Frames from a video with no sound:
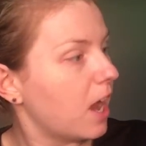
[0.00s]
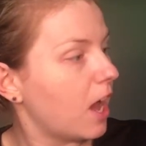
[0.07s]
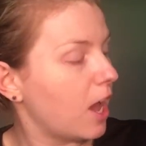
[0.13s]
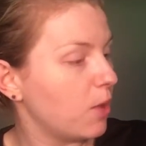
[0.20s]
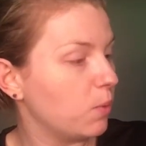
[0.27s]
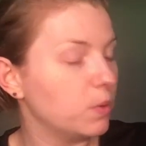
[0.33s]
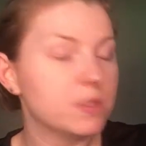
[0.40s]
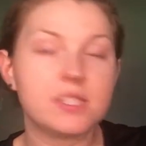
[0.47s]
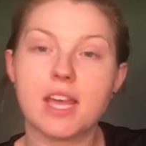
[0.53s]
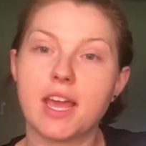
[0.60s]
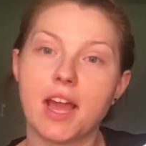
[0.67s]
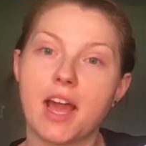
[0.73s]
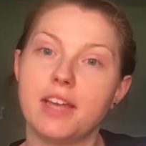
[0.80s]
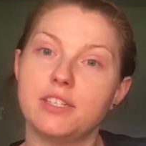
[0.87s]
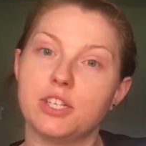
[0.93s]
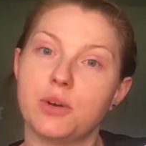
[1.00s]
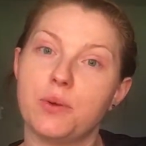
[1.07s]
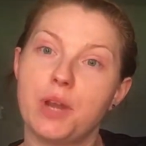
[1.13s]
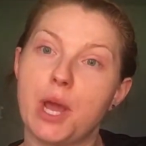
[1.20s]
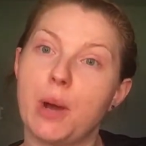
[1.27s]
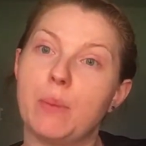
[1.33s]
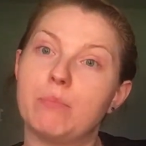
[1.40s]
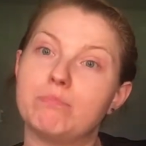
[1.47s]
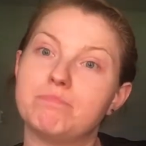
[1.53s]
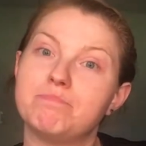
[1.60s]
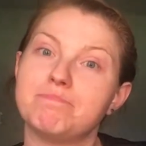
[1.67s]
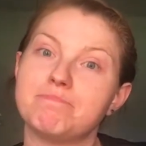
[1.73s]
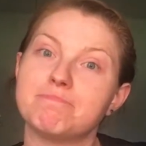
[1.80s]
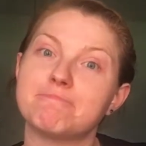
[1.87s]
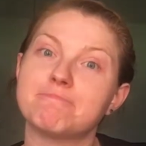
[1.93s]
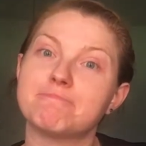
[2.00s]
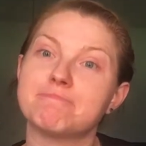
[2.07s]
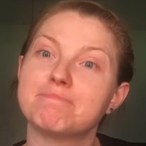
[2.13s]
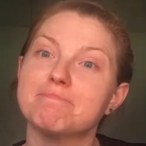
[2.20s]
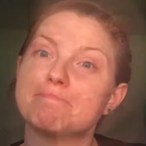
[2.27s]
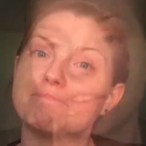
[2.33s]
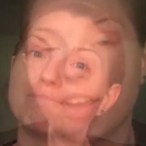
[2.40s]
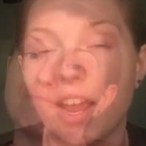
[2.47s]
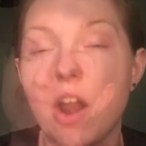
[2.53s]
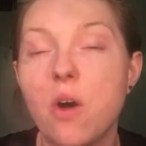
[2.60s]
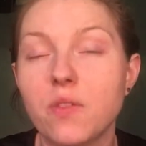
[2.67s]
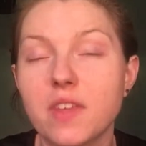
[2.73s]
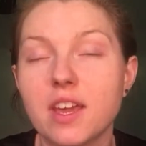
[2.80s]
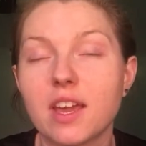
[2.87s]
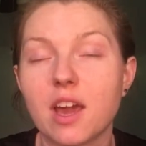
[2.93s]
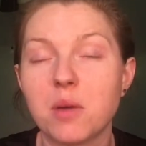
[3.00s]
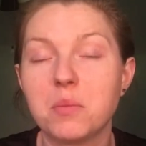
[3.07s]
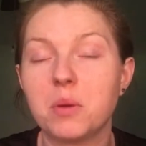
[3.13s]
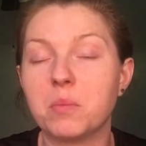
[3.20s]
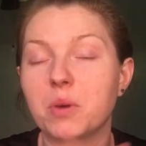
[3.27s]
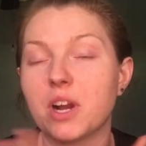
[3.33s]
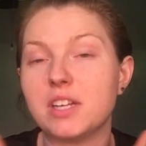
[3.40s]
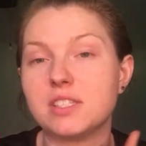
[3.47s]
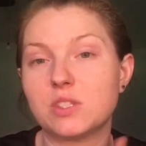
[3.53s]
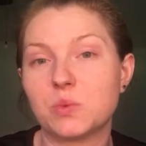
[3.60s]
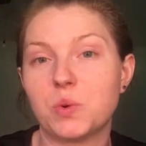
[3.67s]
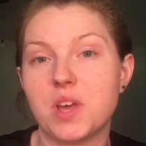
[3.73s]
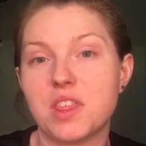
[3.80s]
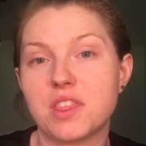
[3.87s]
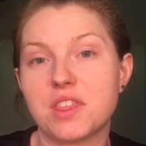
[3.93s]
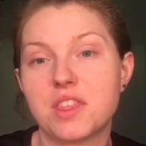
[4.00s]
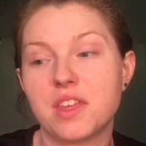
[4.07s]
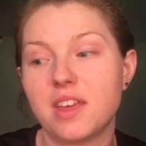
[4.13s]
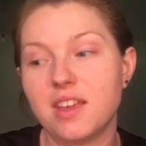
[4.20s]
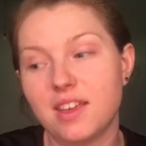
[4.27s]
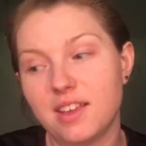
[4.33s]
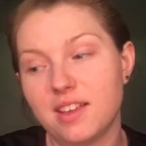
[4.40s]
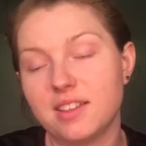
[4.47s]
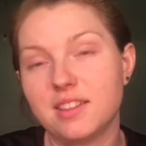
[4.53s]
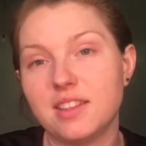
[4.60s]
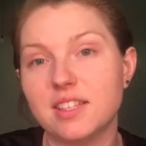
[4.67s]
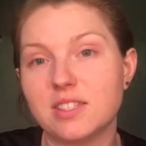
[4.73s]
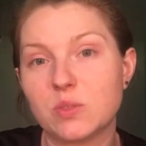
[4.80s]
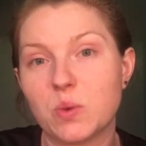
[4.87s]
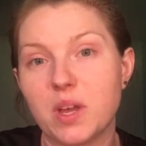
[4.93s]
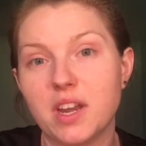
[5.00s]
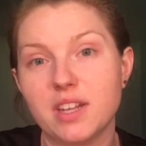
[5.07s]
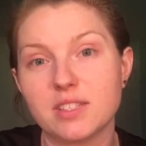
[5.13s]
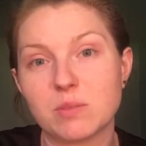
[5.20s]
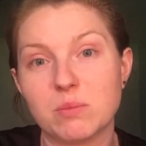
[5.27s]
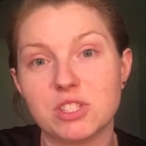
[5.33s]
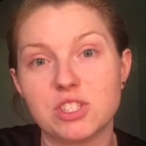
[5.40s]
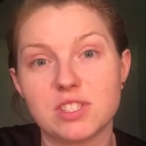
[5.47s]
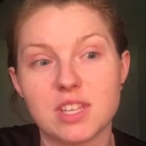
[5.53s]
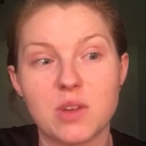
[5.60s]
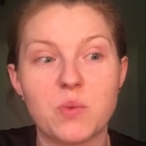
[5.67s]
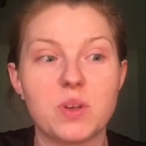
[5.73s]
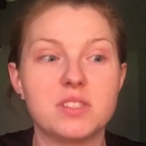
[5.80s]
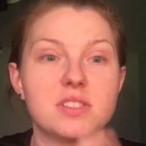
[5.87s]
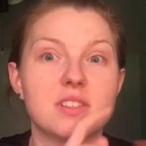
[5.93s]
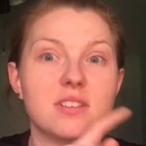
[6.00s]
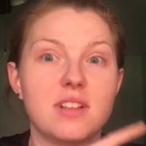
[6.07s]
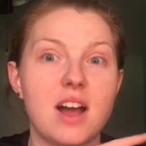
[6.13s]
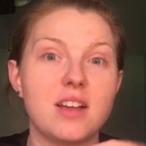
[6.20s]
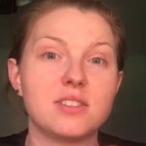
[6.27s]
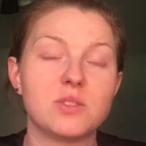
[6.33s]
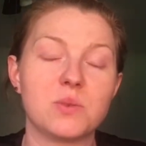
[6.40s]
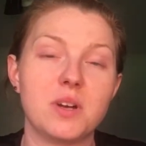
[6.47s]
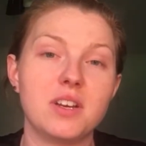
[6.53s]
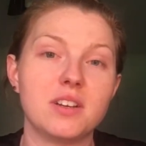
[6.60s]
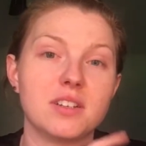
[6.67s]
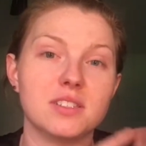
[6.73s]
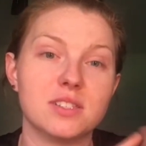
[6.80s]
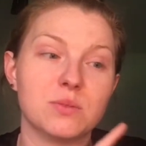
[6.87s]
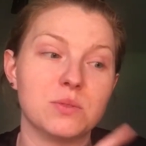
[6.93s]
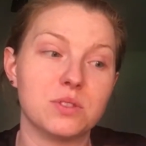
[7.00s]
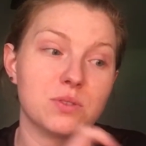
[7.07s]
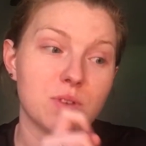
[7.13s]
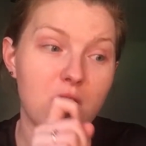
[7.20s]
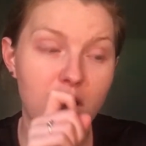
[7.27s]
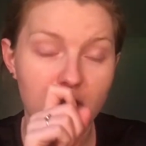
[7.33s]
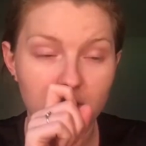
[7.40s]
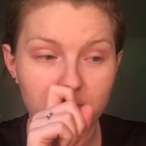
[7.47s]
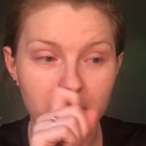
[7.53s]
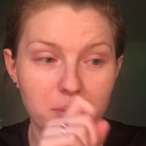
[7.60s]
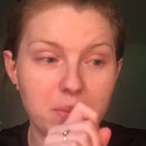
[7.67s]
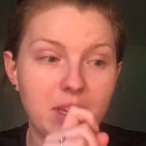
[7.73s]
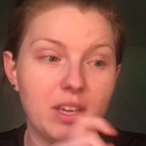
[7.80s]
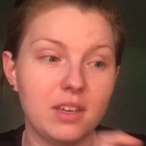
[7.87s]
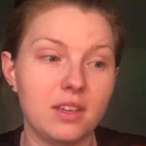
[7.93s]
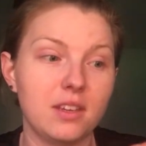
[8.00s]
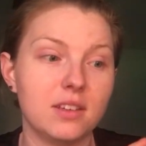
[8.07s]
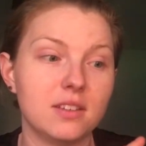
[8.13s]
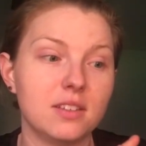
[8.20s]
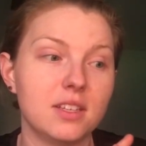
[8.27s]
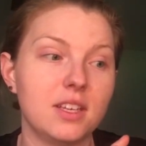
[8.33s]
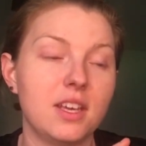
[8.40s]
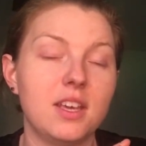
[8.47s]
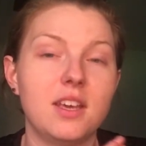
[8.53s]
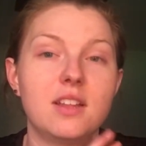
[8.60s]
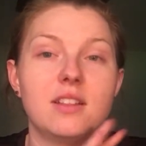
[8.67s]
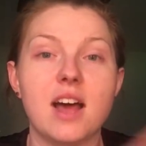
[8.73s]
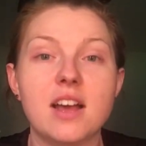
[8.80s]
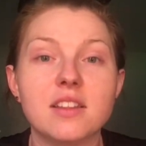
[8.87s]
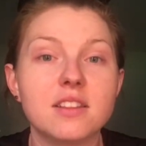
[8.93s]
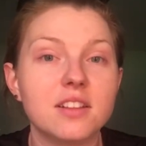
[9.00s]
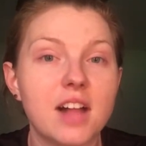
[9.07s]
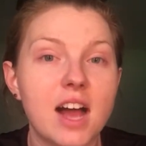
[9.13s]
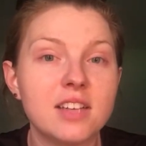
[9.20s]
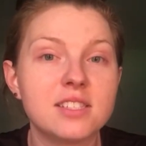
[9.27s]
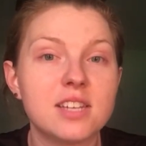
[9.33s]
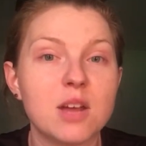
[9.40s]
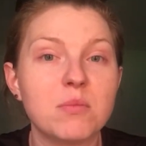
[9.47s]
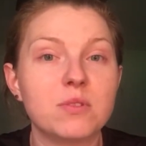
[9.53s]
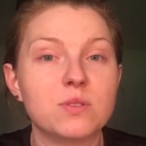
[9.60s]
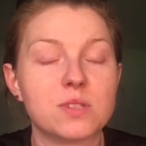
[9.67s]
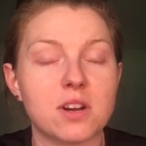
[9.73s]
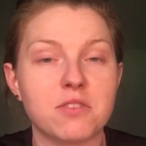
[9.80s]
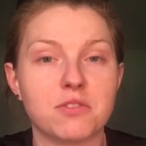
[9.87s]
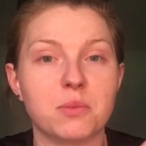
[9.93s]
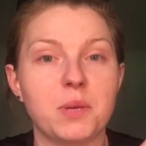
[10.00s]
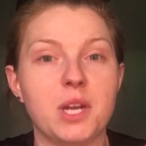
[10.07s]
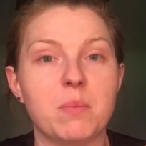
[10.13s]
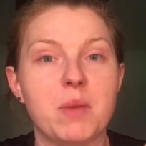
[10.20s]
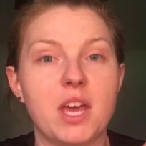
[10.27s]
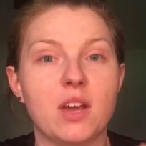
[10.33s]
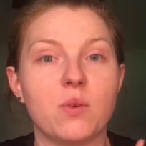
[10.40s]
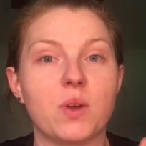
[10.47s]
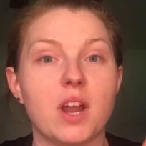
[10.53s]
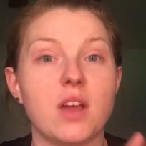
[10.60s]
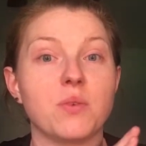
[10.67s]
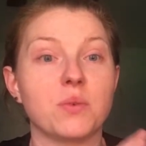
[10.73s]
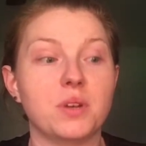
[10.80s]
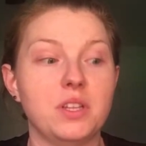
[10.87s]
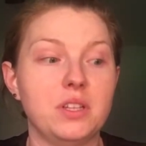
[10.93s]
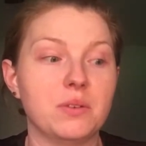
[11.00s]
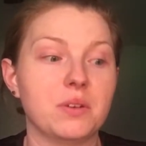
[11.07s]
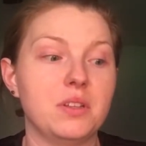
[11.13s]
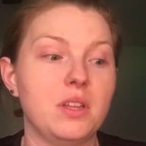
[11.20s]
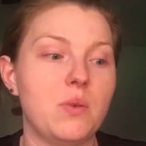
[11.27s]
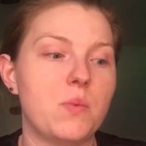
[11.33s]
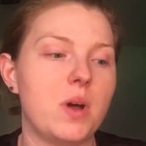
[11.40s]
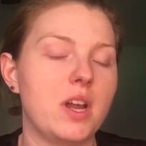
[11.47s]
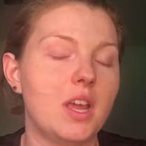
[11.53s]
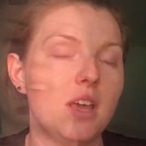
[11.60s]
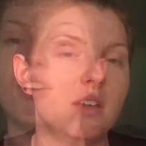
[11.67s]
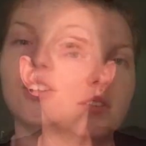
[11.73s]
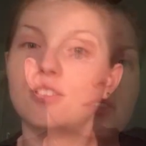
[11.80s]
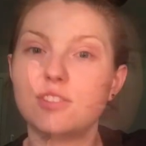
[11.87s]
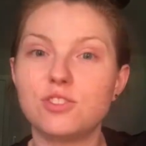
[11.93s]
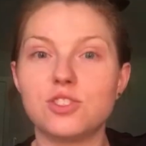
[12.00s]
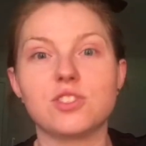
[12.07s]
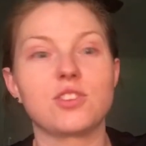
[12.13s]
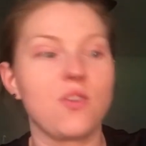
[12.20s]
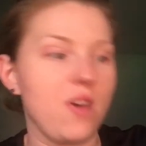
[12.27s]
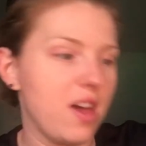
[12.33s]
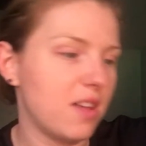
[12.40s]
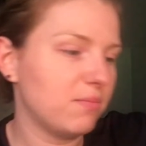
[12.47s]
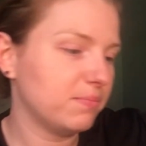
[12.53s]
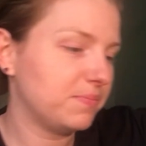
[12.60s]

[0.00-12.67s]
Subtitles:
I will say I don't know. I don't think I'm impressed with this one as much as I was the last one, because it was hard for me. The last time it was hard for me to pick what I really, really wanted. Let's just go ahead.